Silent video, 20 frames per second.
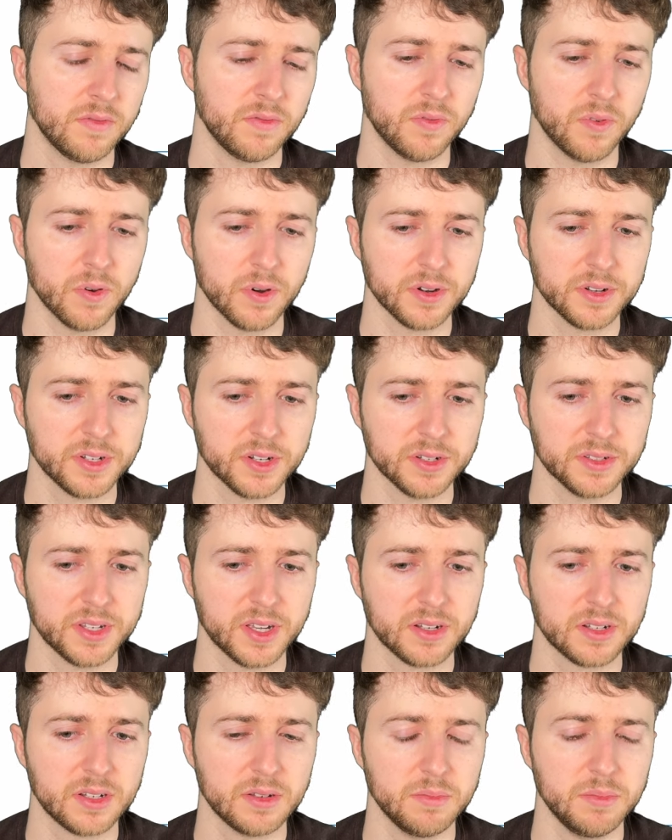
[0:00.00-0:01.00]
4 turns
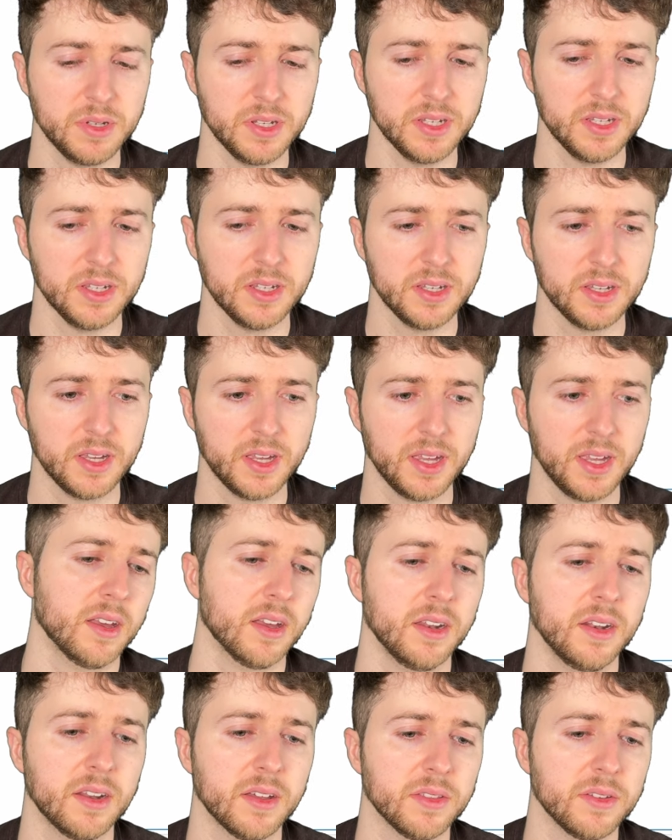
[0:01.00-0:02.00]
out to be
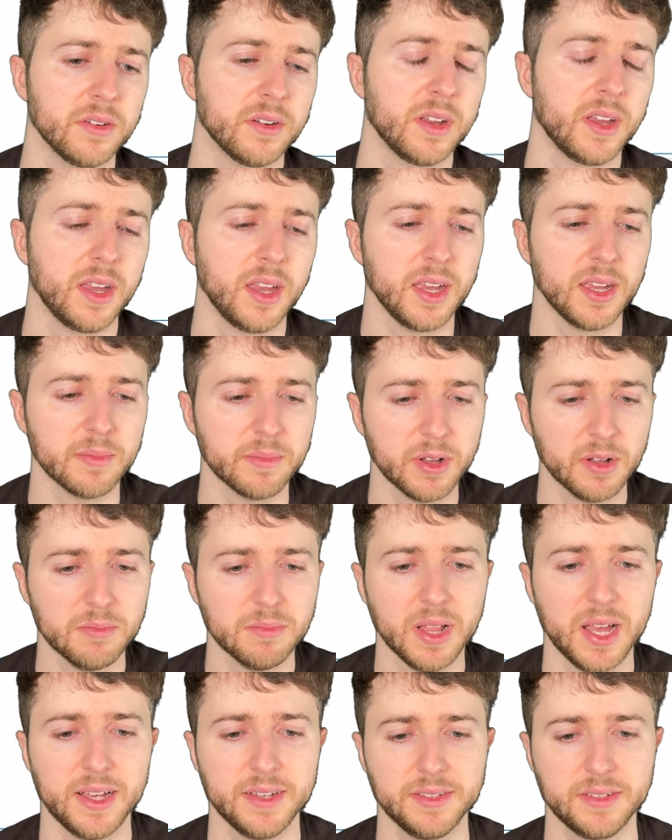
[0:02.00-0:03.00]
another AML
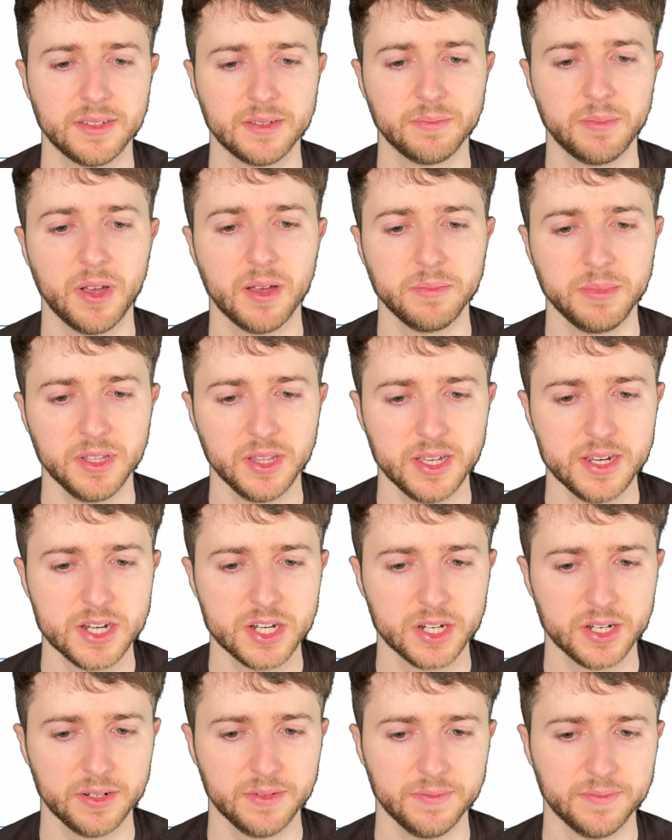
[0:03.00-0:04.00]
blast
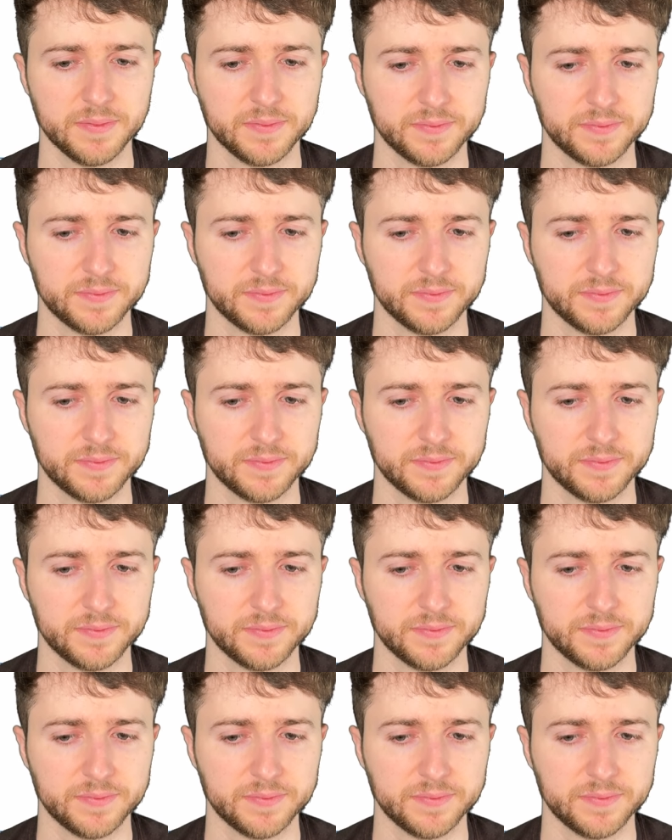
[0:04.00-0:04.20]
population.